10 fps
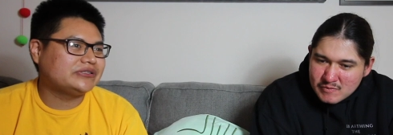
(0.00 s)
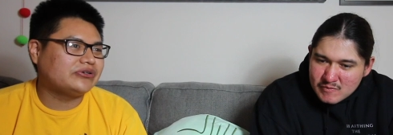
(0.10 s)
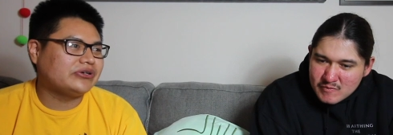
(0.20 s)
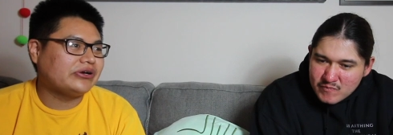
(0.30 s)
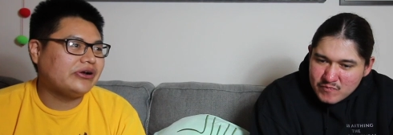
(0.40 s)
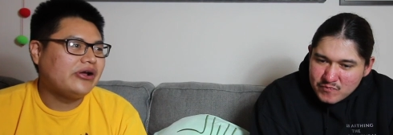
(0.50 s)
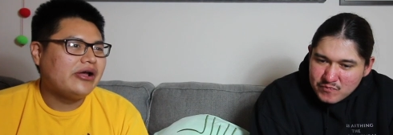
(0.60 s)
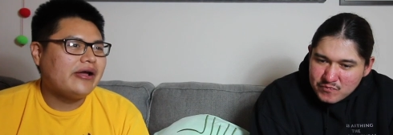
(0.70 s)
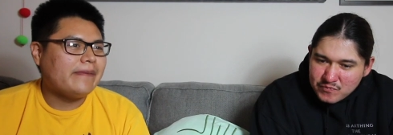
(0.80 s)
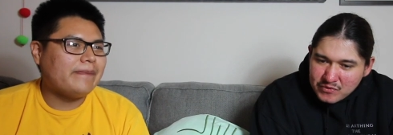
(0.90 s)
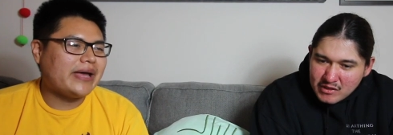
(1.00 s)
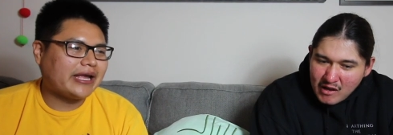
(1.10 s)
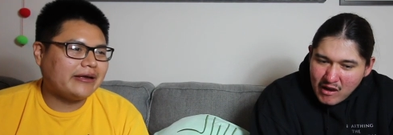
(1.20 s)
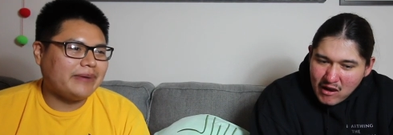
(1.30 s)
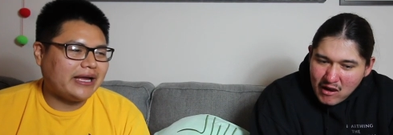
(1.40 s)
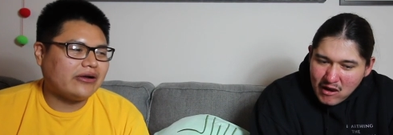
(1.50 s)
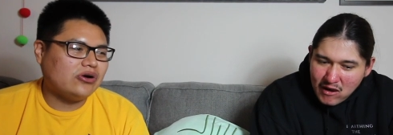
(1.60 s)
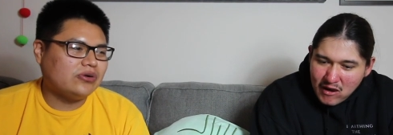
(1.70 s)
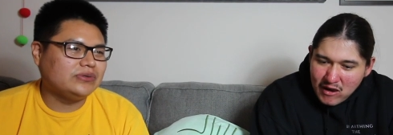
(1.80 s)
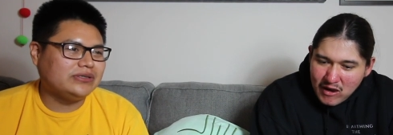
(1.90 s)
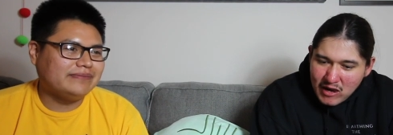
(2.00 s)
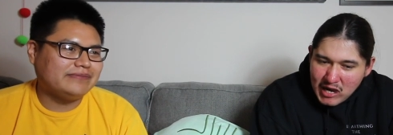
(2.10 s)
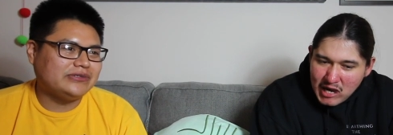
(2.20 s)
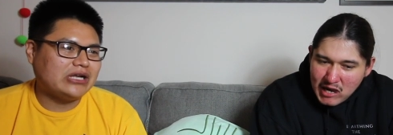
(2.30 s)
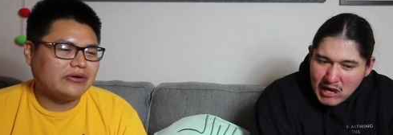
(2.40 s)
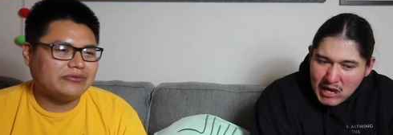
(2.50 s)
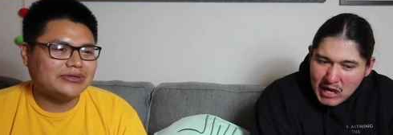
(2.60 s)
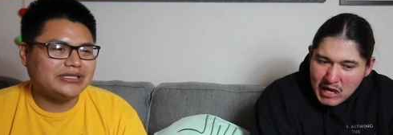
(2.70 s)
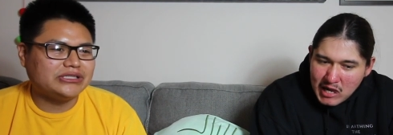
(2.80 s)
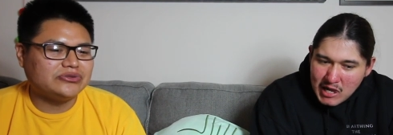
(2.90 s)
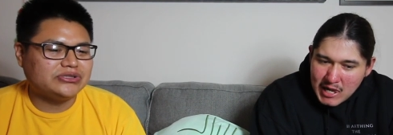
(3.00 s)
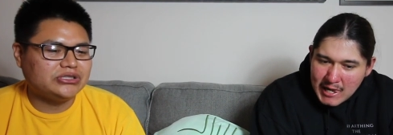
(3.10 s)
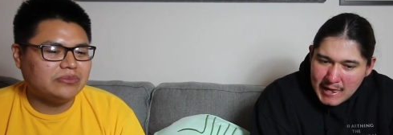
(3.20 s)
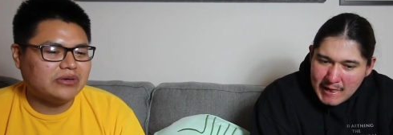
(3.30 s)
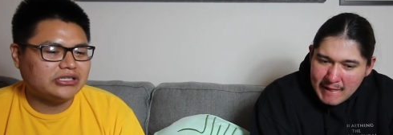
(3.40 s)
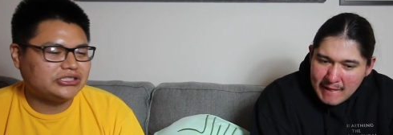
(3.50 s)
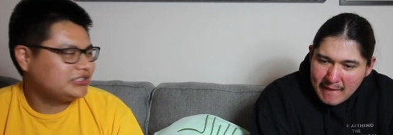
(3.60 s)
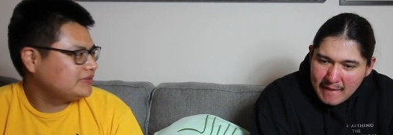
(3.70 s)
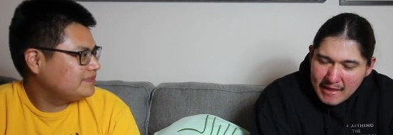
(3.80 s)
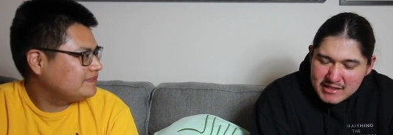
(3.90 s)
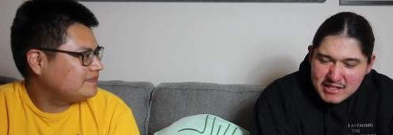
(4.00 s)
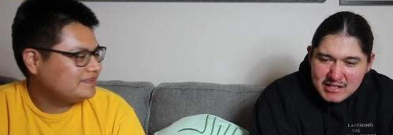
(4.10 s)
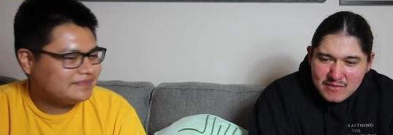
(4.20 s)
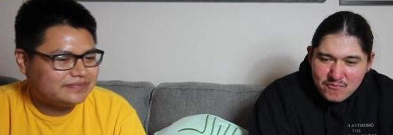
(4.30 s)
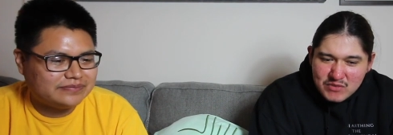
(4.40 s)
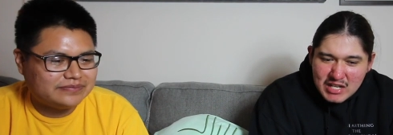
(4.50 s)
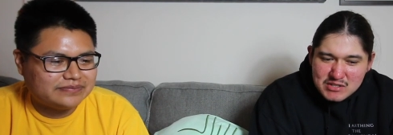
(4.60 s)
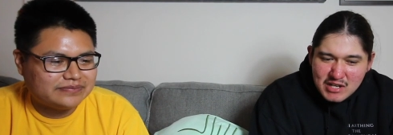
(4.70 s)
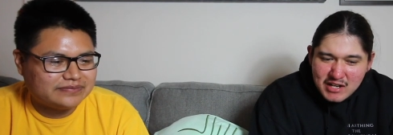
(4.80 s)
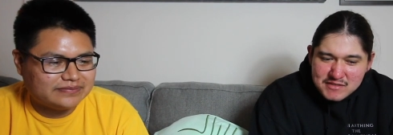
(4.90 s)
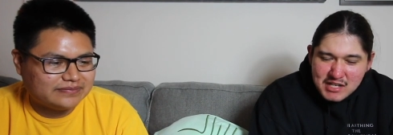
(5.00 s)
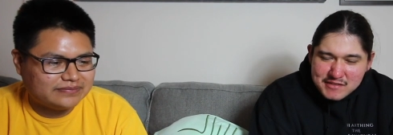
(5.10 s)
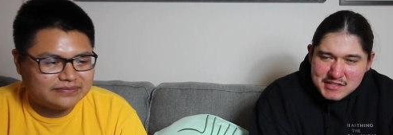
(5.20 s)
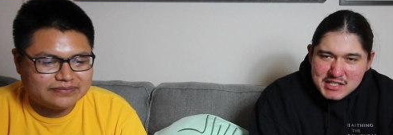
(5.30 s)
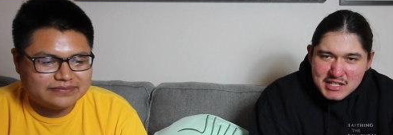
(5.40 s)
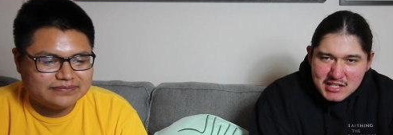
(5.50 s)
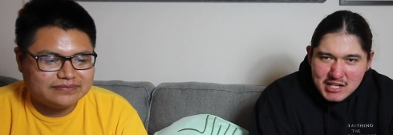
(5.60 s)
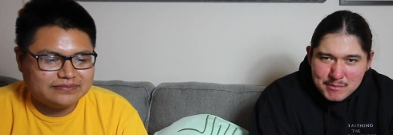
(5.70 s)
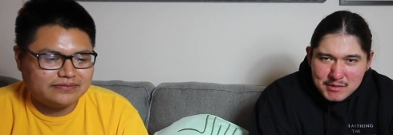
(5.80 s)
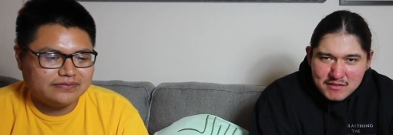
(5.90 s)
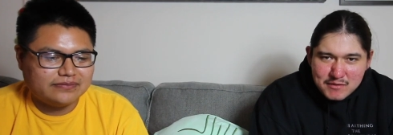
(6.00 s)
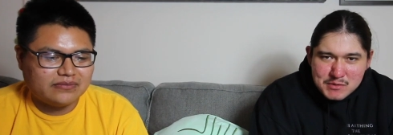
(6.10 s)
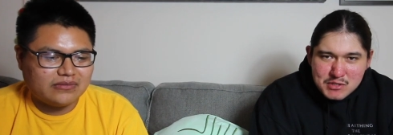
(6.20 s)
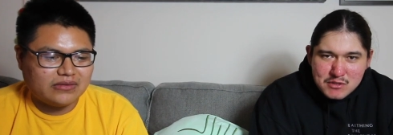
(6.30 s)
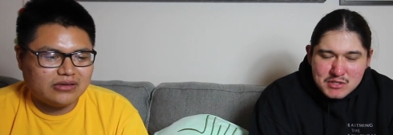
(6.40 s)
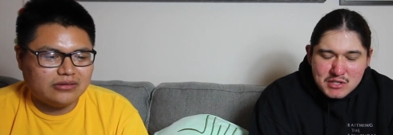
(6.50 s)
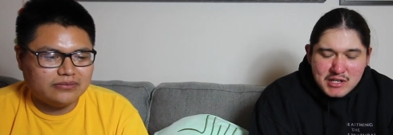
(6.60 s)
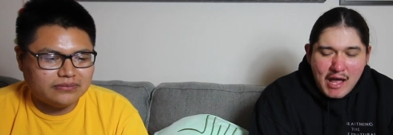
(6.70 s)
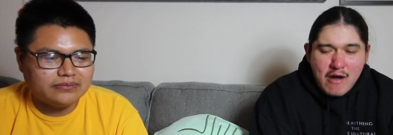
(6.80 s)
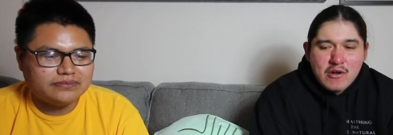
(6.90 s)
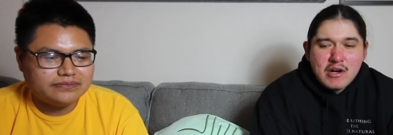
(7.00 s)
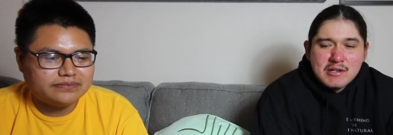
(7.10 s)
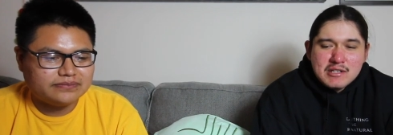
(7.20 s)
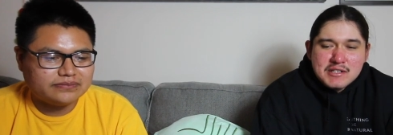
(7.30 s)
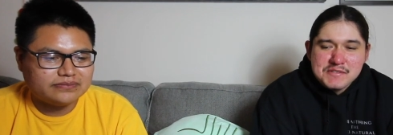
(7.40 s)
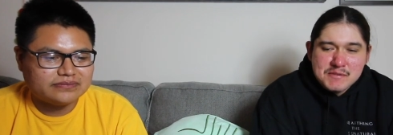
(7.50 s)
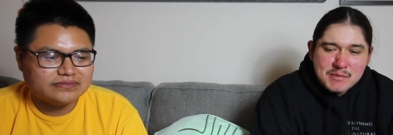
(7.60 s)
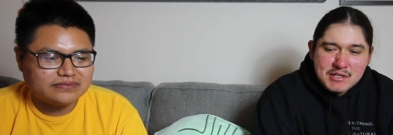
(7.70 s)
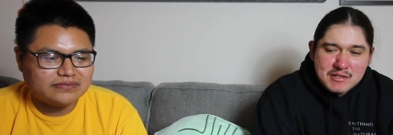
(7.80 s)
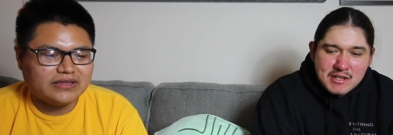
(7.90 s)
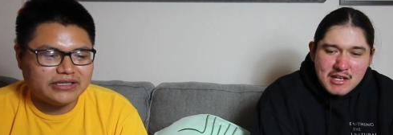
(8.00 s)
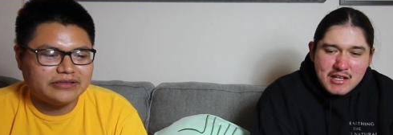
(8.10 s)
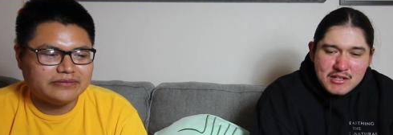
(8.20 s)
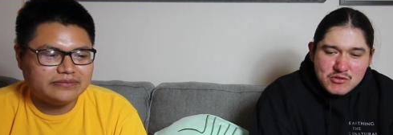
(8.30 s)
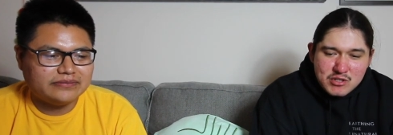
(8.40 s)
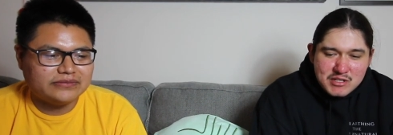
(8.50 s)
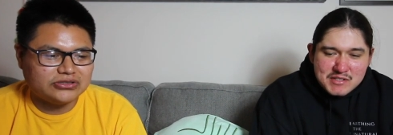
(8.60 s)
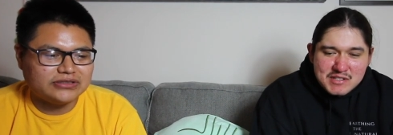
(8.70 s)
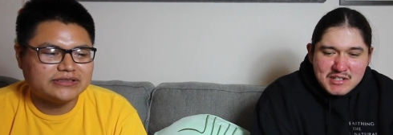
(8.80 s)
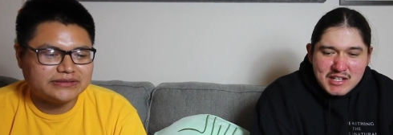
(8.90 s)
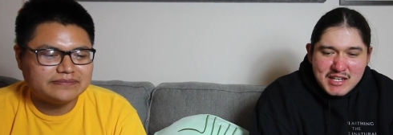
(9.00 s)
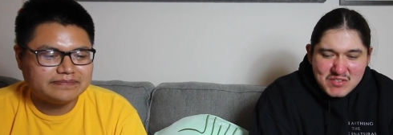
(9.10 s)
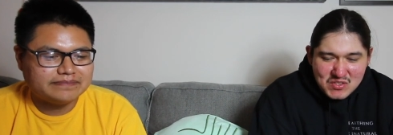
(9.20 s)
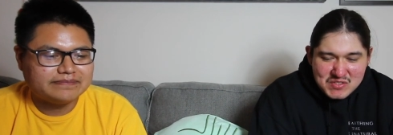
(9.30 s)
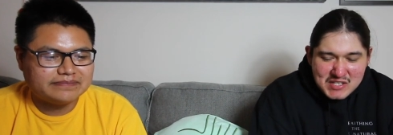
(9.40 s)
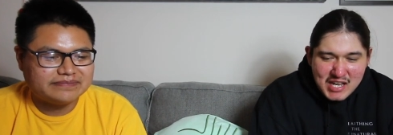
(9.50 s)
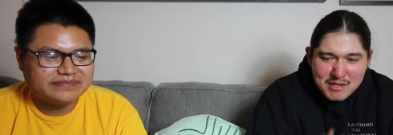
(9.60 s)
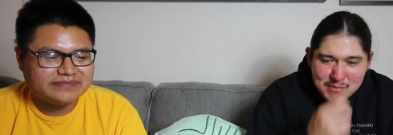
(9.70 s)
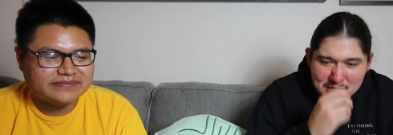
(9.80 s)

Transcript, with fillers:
Speaker 1: or back back home not really doing too much.
Speaker 2: And then that's I've I've seen a couple of them too turn to mm. alcoholism and yeah, drugs, drugs and all that. It's sad